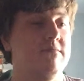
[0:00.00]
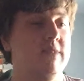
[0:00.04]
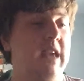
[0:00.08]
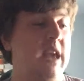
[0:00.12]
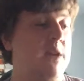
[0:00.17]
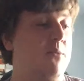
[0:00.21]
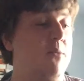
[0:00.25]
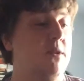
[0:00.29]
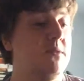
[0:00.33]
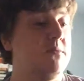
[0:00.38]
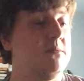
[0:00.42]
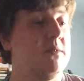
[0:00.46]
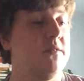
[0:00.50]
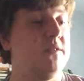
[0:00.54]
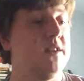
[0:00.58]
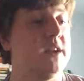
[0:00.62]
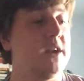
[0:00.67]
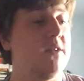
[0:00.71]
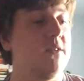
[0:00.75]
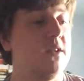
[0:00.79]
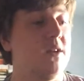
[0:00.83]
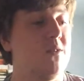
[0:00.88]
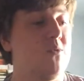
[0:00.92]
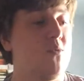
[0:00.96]
Get one. If you
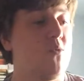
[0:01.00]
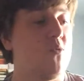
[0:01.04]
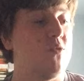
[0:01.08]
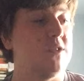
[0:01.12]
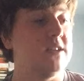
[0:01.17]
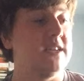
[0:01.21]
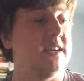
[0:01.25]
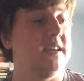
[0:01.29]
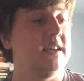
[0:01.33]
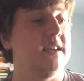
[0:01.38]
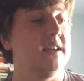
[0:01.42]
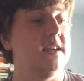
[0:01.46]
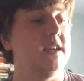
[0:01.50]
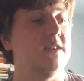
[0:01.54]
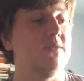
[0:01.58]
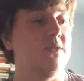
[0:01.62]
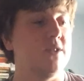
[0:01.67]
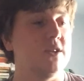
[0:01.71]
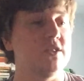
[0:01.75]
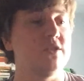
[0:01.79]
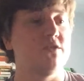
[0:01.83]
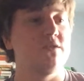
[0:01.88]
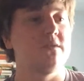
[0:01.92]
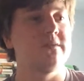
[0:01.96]
don't like water and you
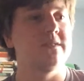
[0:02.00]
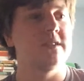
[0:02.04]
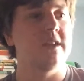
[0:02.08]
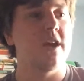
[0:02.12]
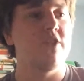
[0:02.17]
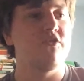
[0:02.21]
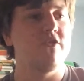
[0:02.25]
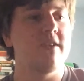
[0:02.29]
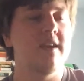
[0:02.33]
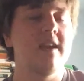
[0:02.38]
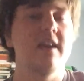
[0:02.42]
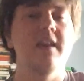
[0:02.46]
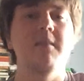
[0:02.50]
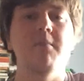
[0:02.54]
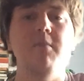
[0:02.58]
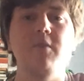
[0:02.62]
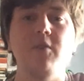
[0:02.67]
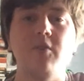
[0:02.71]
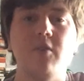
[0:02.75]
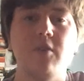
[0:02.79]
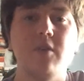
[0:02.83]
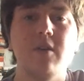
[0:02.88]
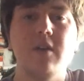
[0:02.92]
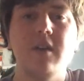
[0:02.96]
want to sort of start drinking it
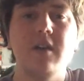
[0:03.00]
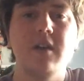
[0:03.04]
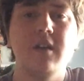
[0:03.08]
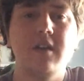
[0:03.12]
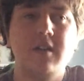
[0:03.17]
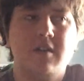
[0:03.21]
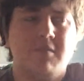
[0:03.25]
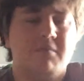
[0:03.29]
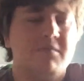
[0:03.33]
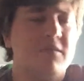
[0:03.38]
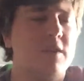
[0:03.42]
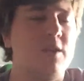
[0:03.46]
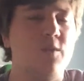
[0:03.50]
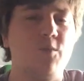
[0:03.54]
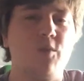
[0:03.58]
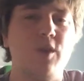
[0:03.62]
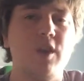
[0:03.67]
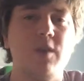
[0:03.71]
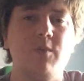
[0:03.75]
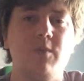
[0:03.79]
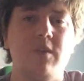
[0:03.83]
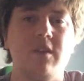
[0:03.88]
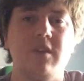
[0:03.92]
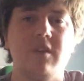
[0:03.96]
more, don't know
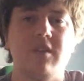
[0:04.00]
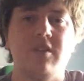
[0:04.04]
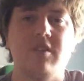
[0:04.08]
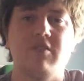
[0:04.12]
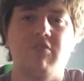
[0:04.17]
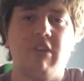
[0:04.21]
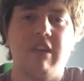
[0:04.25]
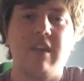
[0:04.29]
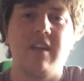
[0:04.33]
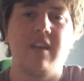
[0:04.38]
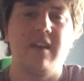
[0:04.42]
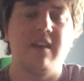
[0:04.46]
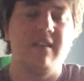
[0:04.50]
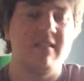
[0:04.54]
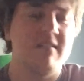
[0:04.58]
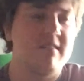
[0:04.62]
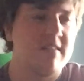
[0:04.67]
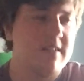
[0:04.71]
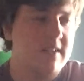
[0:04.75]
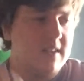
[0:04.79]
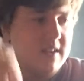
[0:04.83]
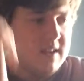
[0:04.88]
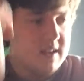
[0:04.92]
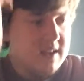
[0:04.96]
why you wouldn't just drink it.
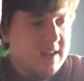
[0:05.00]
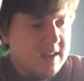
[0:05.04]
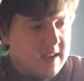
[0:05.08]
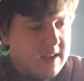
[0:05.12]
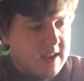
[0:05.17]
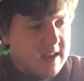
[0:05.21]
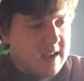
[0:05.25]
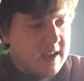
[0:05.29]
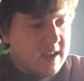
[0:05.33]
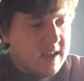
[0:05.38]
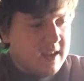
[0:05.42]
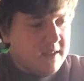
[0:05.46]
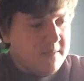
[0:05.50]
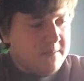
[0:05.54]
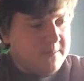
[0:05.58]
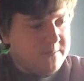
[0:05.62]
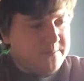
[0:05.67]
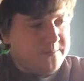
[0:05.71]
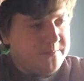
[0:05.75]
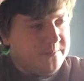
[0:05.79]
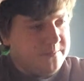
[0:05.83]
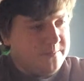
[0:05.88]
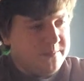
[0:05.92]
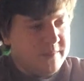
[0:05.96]

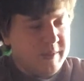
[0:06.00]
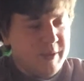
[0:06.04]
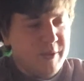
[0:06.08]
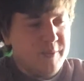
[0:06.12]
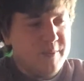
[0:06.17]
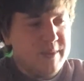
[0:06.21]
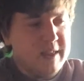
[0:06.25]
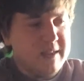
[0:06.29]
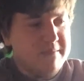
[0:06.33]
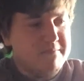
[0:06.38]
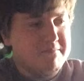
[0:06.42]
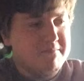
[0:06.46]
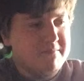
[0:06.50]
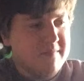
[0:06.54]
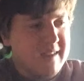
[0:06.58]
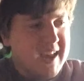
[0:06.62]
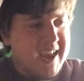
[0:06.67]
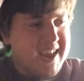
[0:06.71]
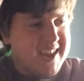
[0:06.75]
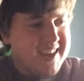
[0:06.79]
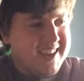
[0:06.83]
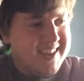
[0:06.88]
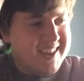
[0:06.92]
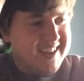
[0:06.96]
Deal with it.
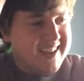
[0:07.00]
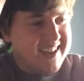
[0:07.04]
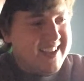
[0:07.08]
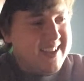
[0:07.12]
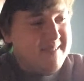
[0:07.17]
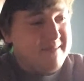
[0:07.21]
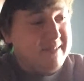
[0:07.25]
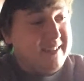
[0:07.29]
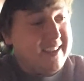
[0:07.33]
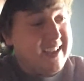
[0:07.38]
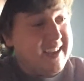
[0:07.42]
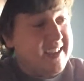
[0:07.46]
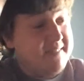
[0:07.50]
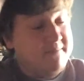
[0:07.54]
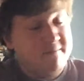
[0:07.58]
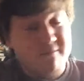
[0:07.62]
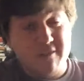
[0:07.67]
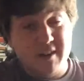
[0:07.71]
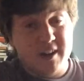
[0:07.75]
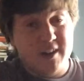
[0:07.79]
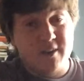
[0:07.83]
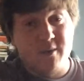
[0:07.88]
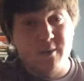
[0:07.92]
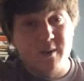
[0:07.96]
But yeah,
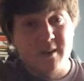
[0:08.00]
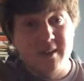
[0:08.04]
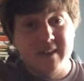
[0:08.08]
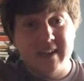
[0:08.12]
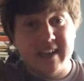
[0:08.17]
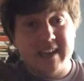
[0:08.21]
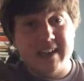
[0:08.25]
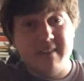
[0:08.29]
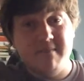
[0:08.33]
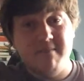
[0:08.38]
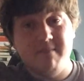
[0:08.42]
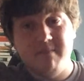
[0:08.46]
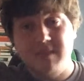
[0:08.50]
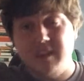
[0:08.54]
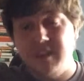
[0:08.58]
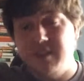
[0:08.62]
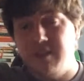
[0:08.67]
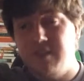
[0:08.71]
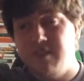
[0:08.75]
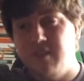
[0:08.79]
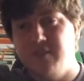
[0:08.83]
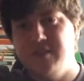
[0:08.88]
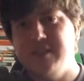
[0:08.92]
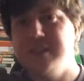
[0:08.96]
really cool idea.
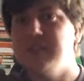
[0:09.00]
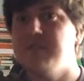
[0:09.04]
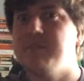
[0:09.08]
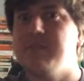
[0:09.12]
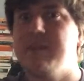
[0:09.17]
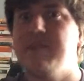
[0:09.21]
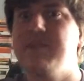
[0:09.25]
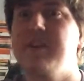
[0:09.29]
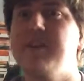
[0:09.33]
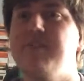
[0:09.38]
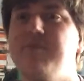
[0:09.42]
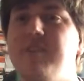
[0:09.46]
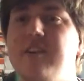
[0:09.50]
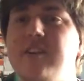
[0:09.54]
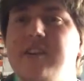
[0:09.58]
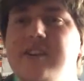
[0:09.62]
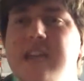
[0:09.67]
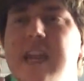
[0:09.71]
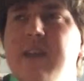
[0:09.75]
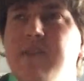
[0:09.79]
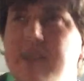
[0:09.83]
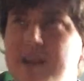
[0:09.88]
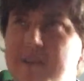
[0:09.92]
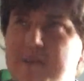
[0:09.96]
Obviously, they've been around for
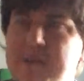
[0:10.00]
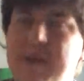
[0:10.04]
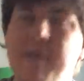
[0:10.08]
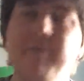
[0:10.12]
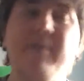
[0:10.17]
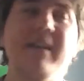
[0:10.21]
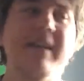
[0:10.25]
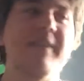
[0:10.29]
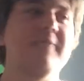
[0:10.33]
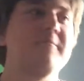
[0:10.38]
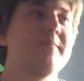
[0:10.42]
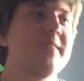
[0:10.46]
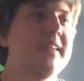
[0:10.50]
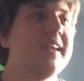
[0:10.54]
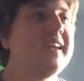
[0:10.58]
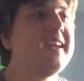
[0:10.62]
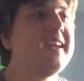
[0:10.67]
ages. Anyway, I'm rambling.